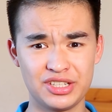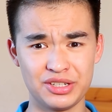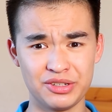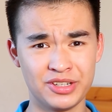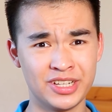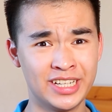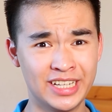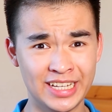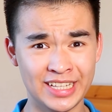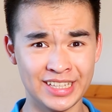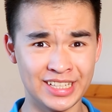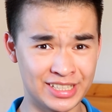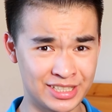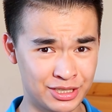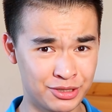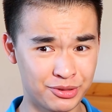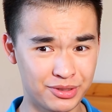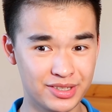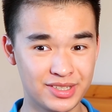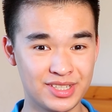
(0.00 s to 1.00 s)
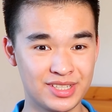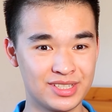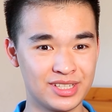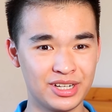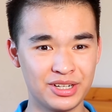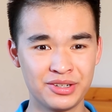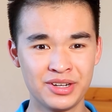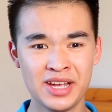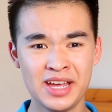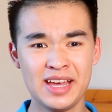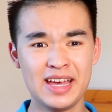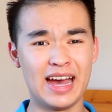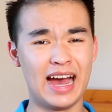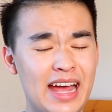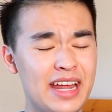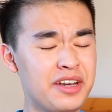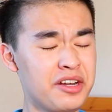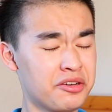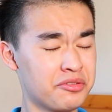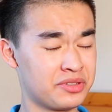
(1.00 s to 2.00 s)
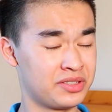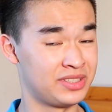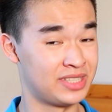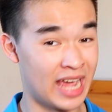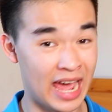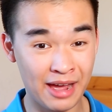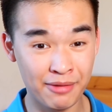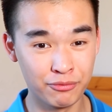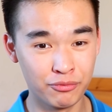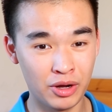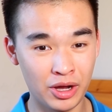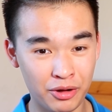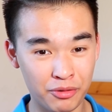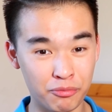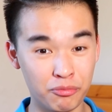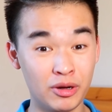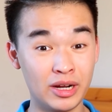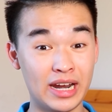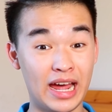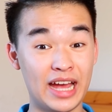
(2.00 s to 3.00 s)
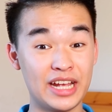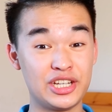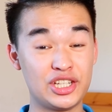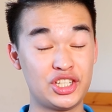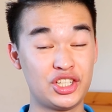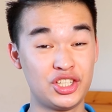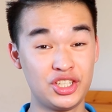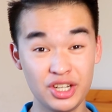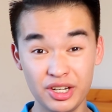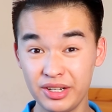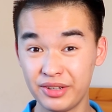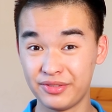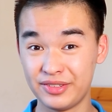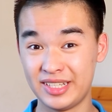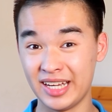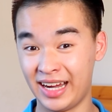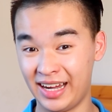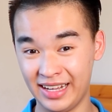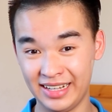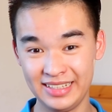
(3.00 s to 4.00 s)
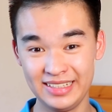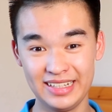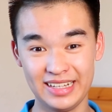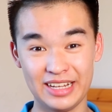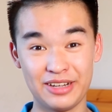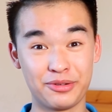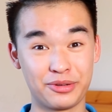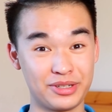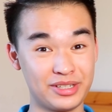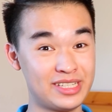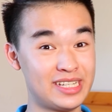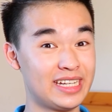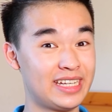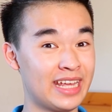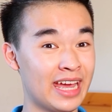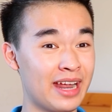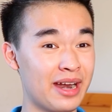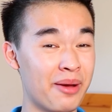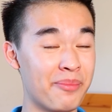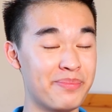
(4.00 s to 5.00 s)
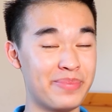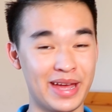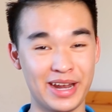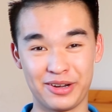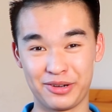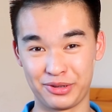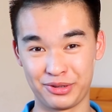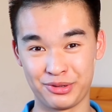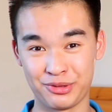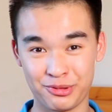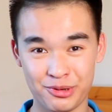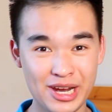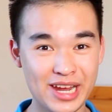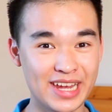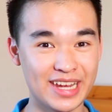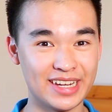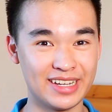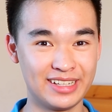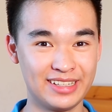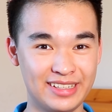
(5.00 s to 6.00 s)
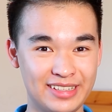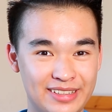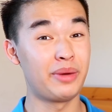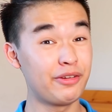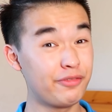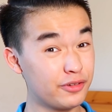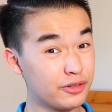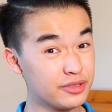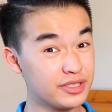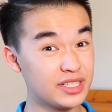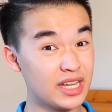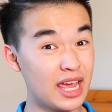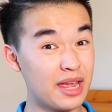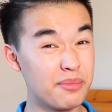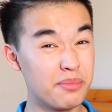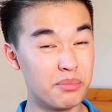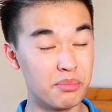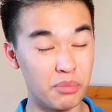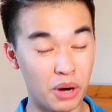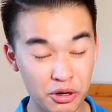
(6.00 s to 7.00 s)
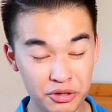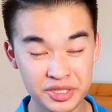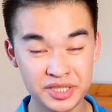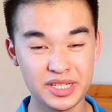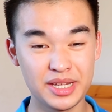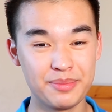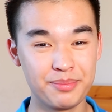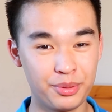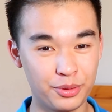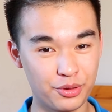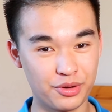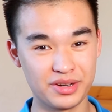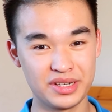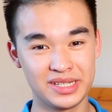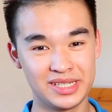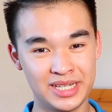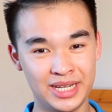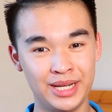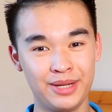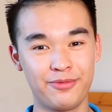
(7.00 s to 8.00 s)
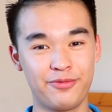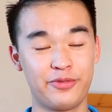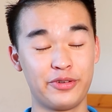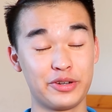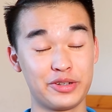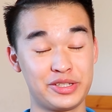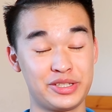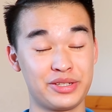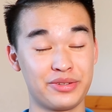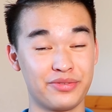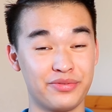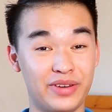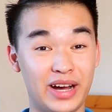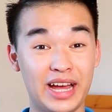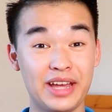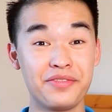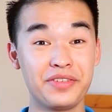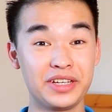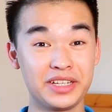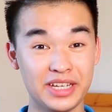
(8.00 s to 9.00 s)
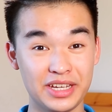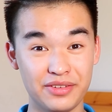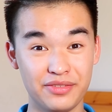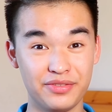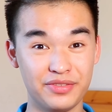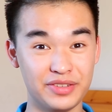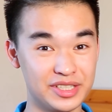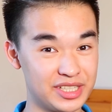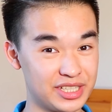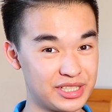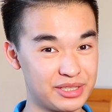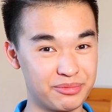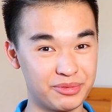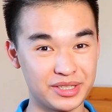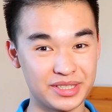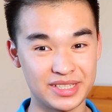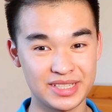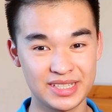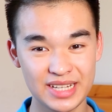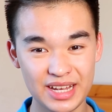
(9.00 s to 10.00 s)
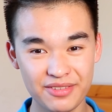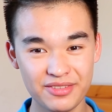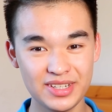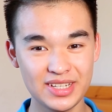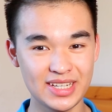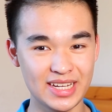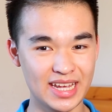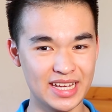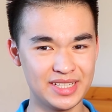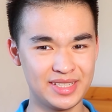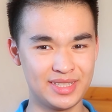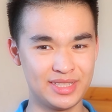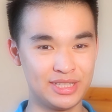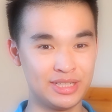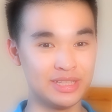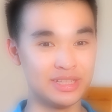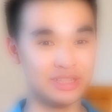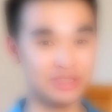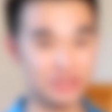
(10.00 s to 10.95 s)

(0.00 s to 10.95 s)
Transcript: student in this course, so I know damn well what I should have done in order to get a better grade. My first and most important tip for surviving in Physics 170 is to